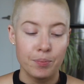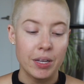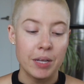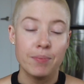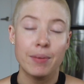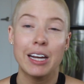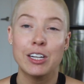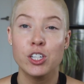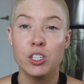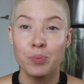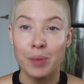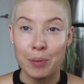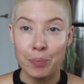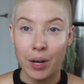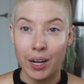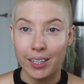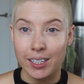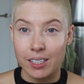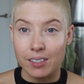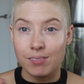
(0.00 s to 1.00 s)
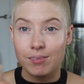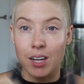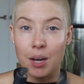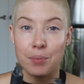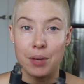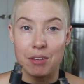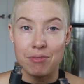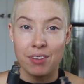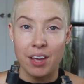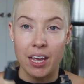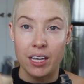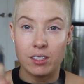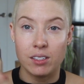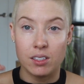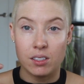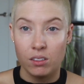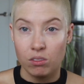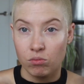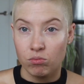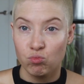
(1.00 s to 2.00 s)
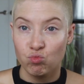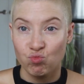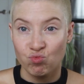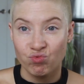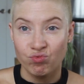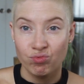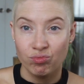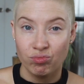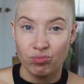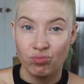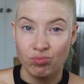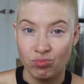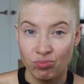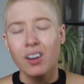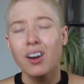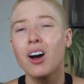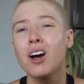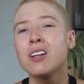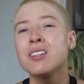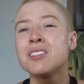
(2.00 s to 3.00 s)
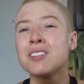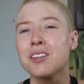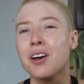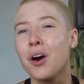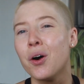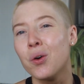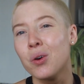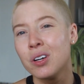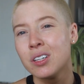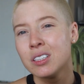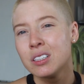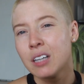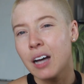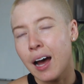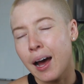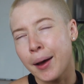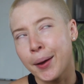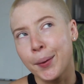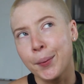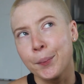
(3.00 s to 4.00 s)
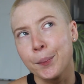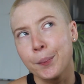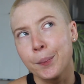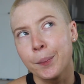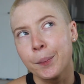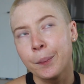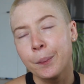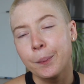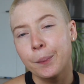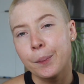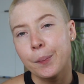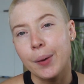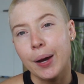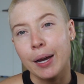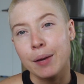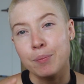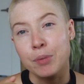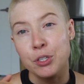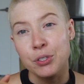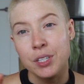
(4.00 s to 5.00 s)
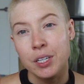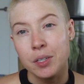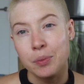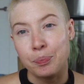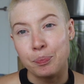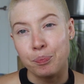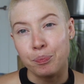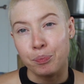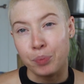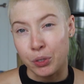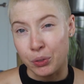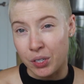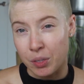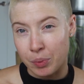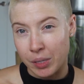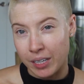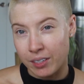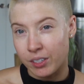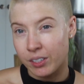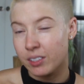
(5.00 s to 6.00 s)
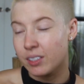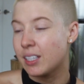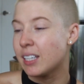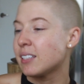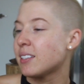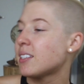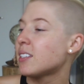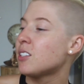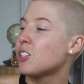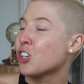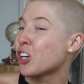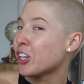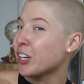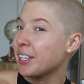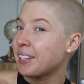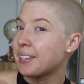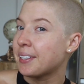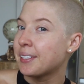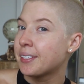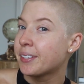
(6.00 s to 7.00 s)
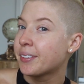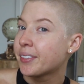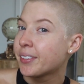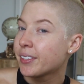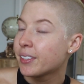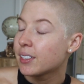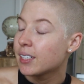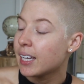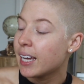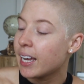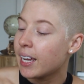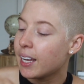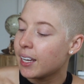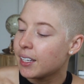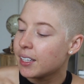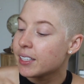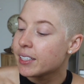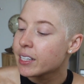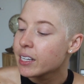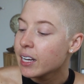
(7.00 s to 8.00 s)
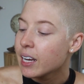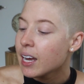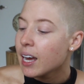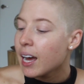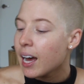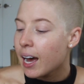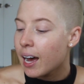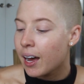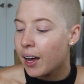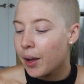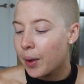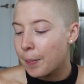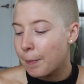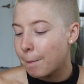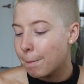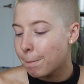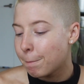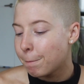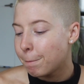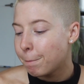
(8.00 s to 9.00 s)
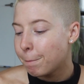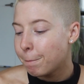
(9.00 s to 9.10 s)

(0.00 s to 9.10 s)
It matches my body, not my face. Also, I'm using a beauty blender that's dirty. And I